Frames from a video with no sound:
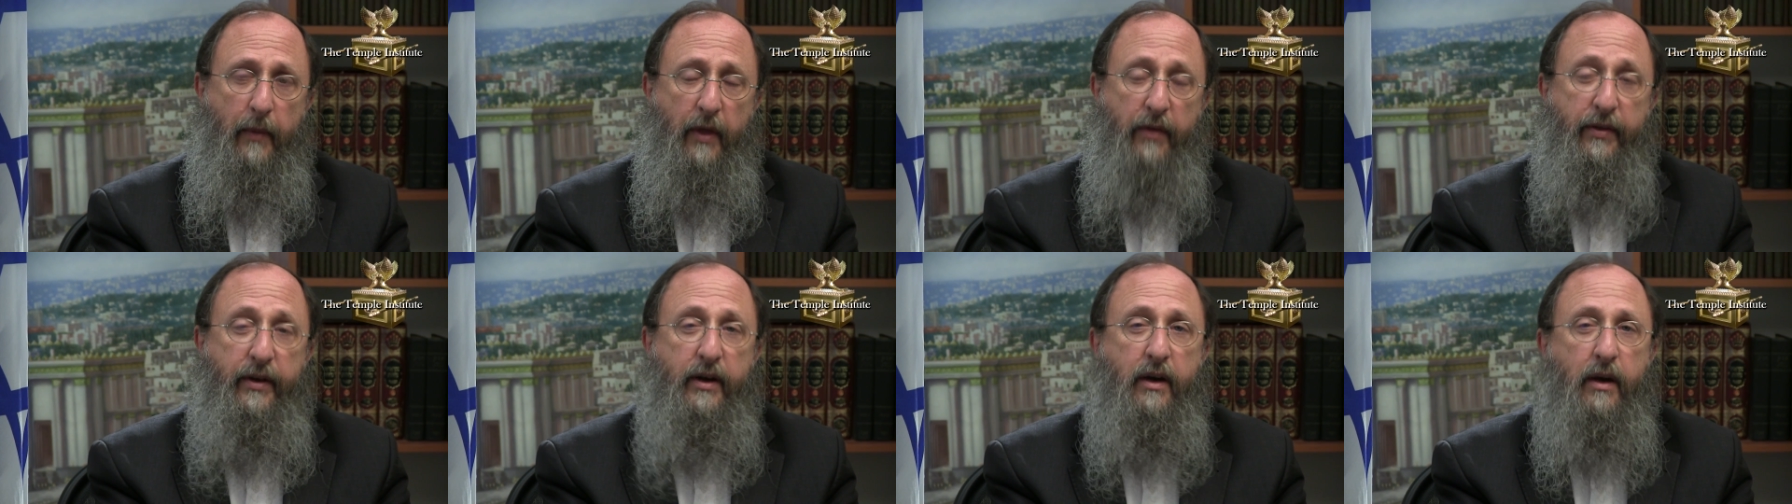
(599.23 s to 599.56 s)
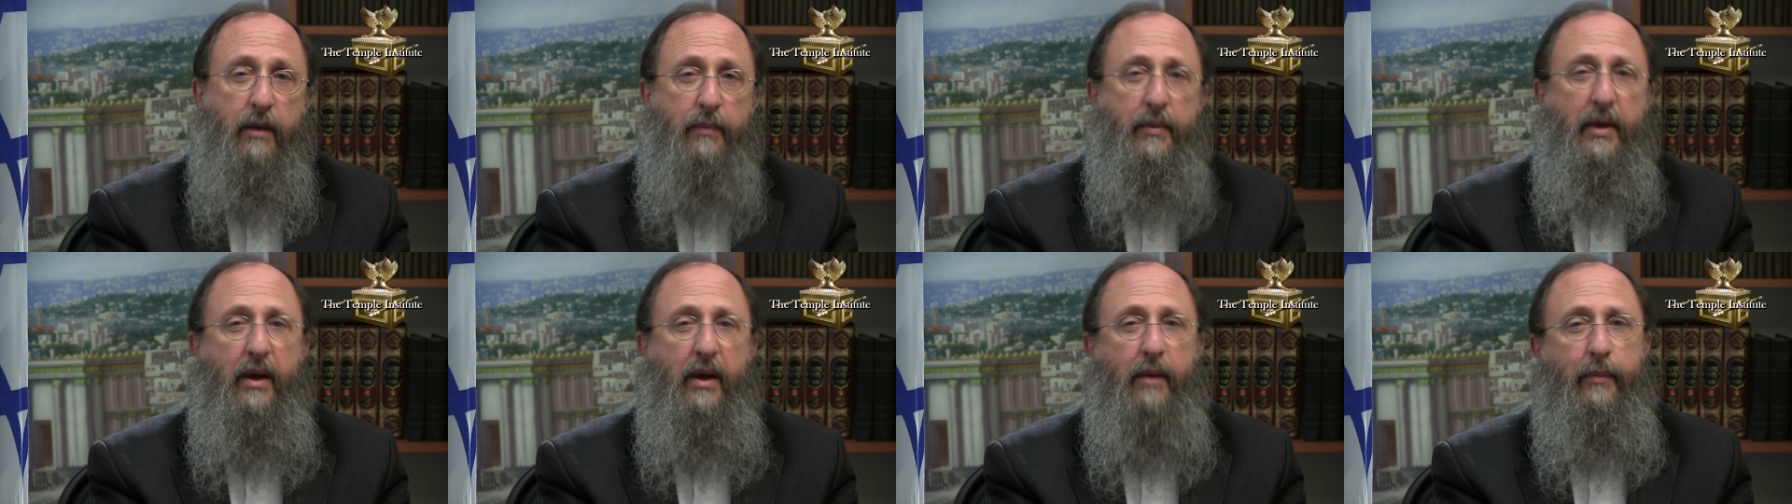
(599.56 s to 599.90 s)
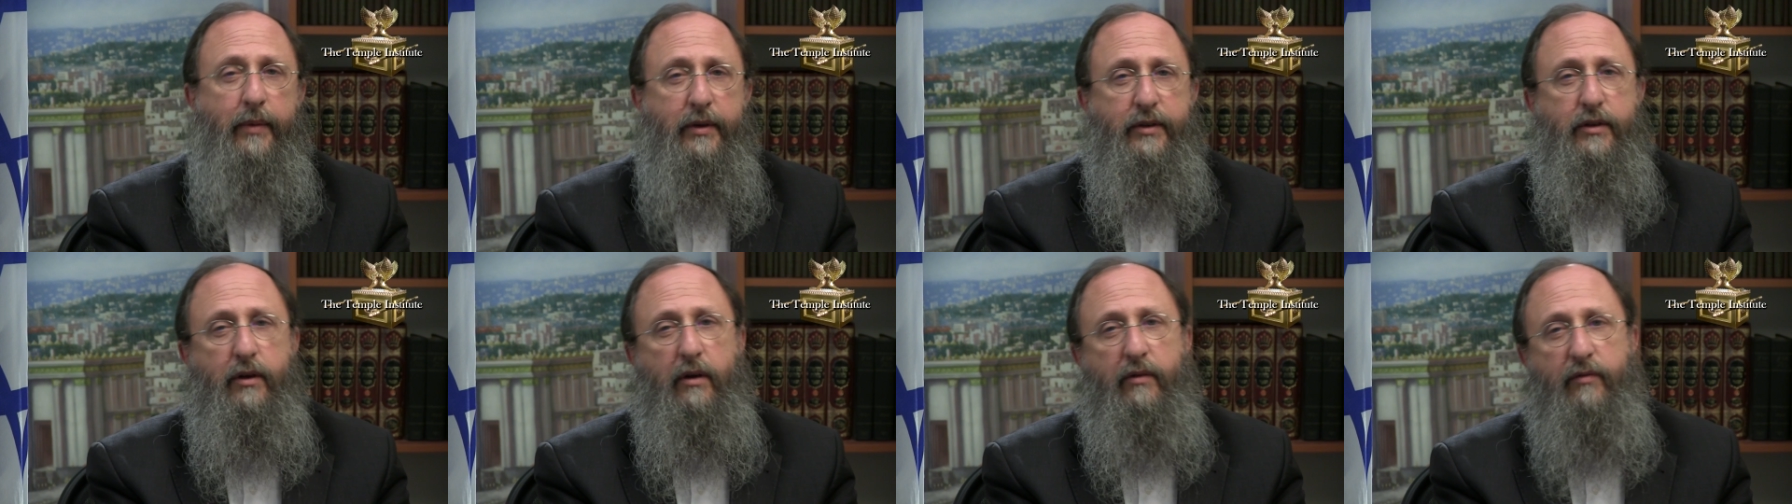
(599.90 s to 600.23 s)
The
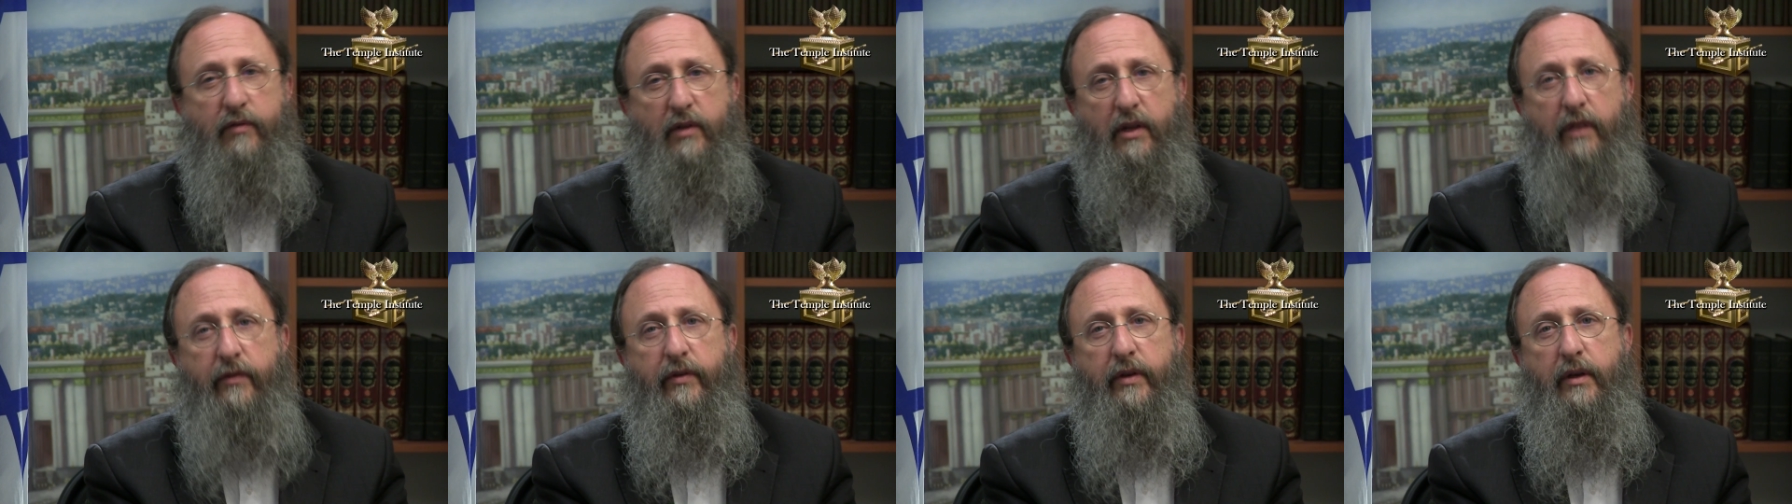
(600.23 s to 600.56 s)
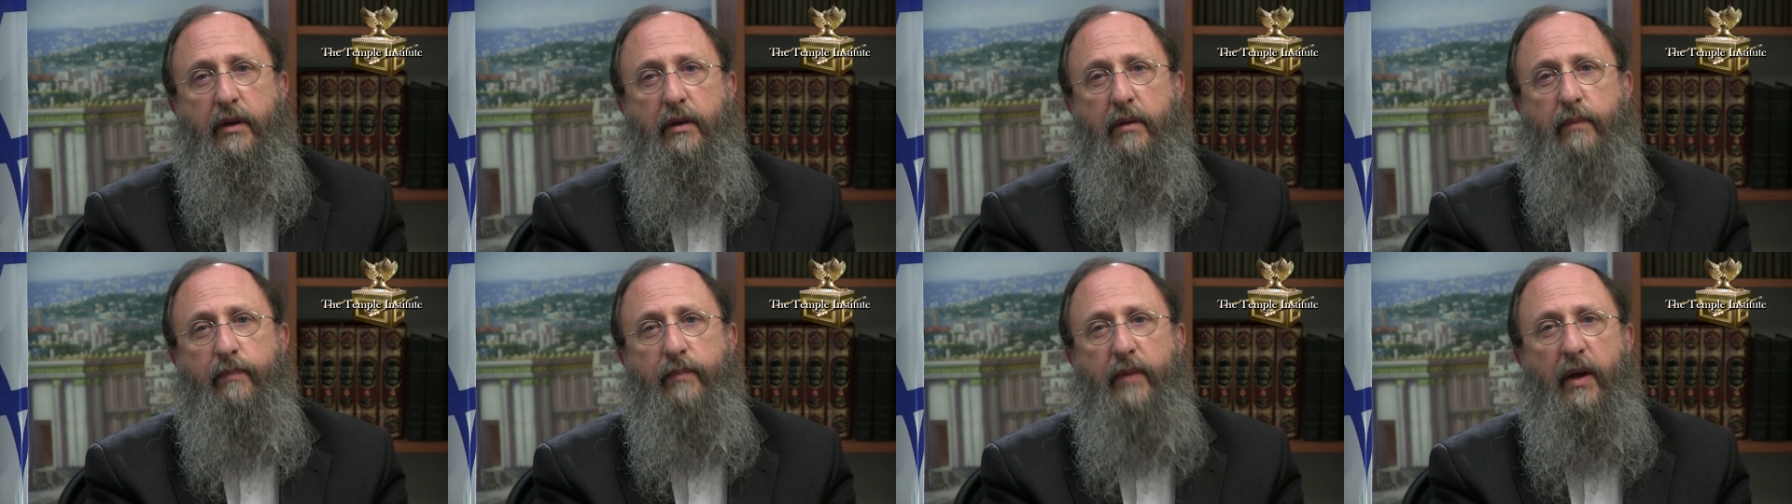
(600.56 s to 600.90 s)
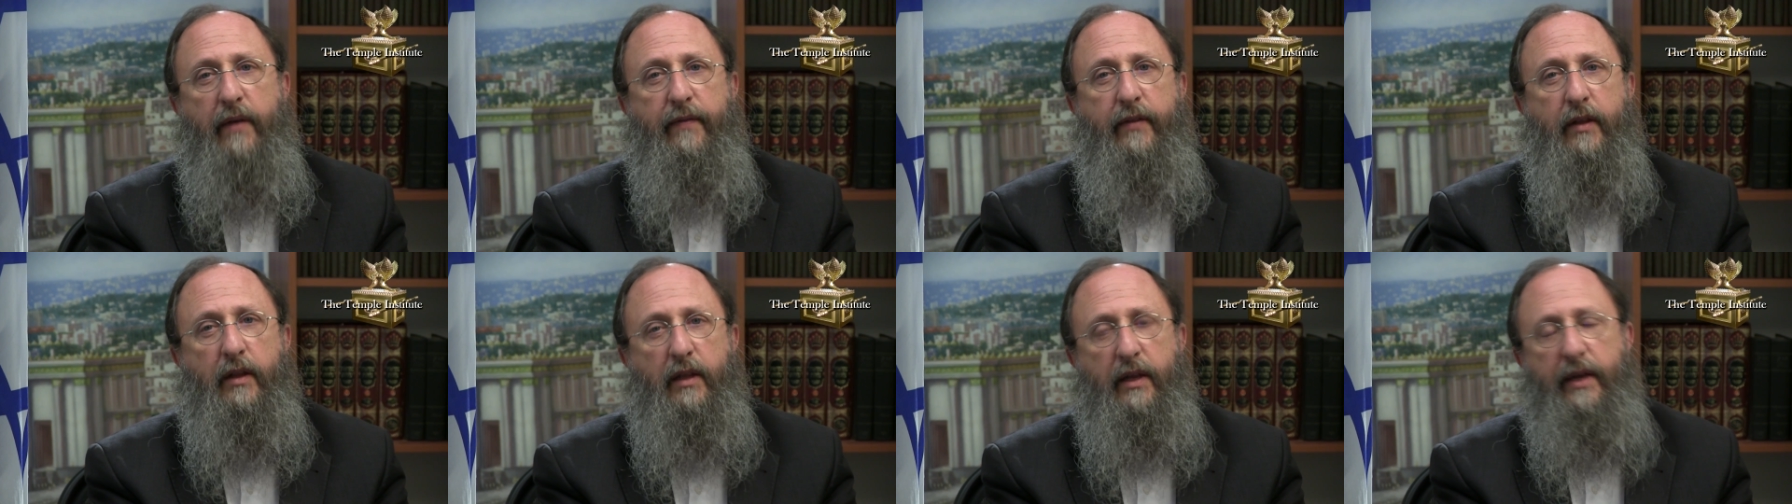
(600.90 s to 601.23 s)
commandment of living
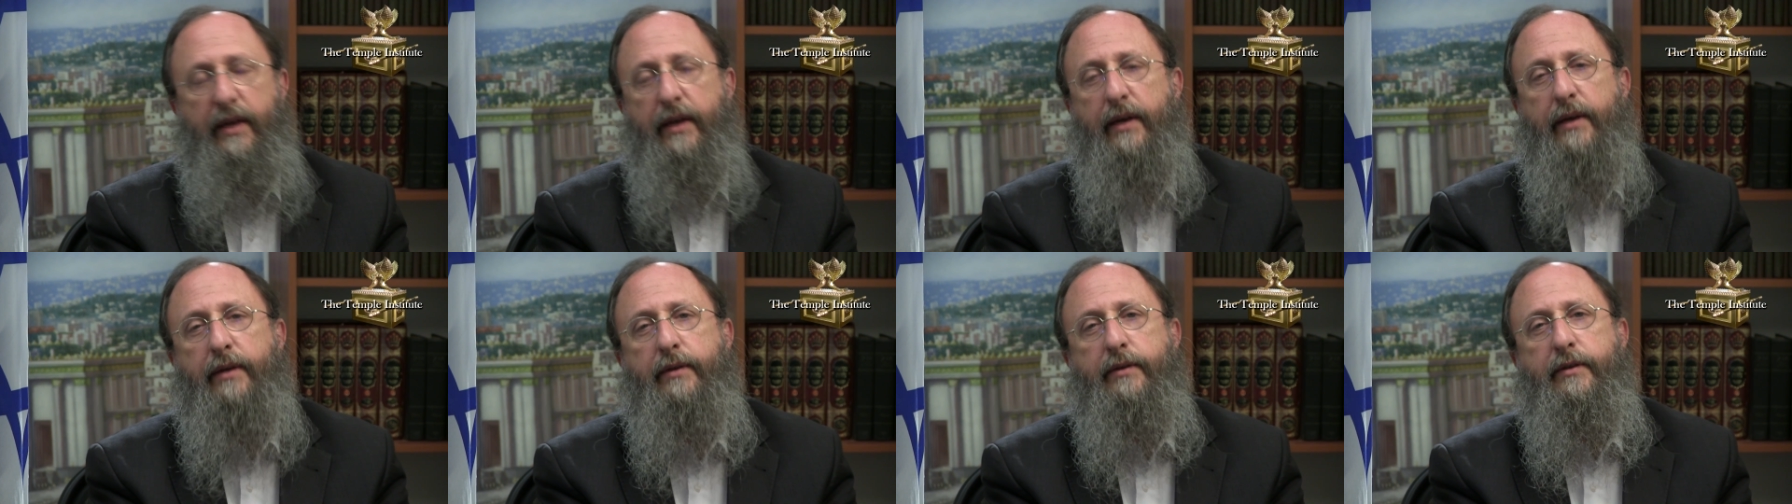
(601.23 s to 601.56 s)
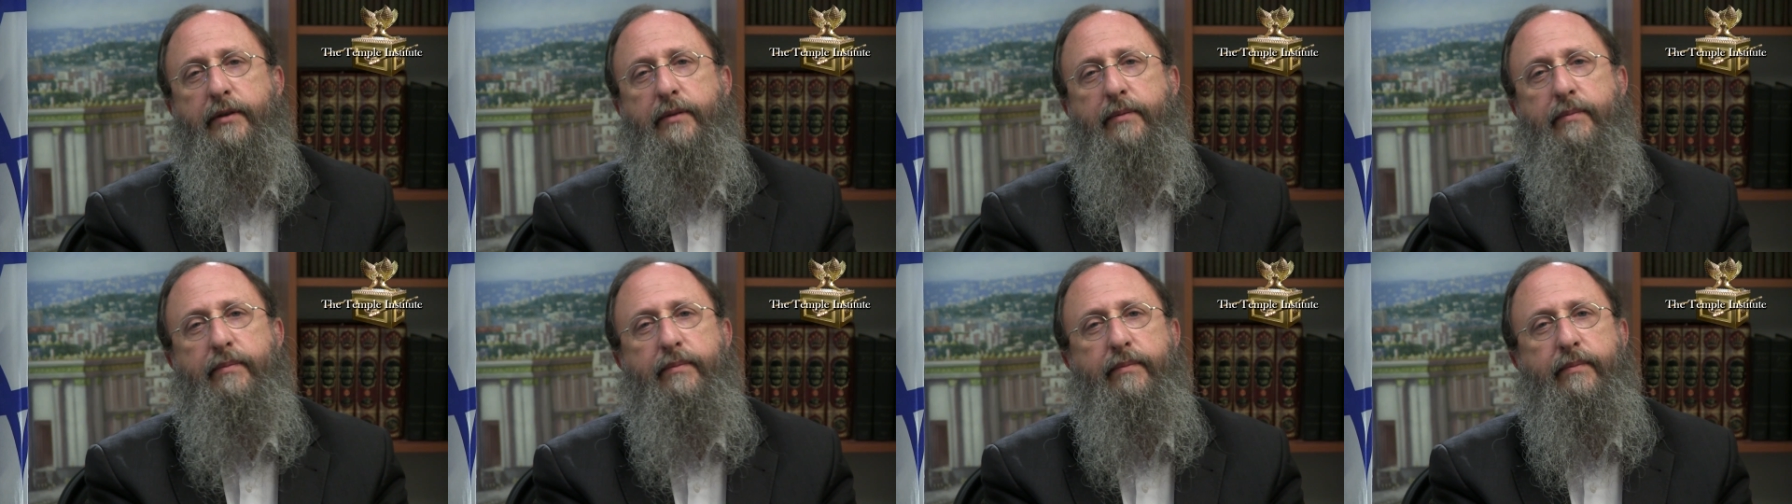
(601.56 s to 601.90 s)
in the land,